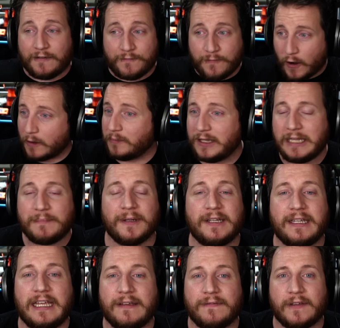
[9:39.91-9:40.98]
firmly
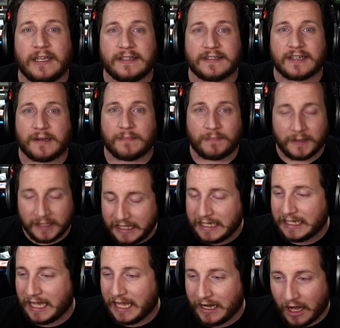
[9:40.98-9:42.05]
believe is
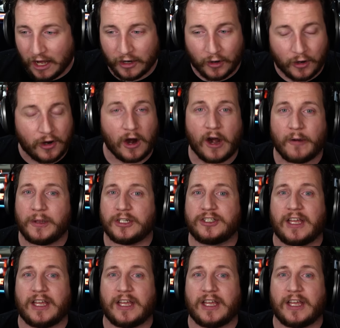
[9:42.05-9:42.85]
complete and utter garbage.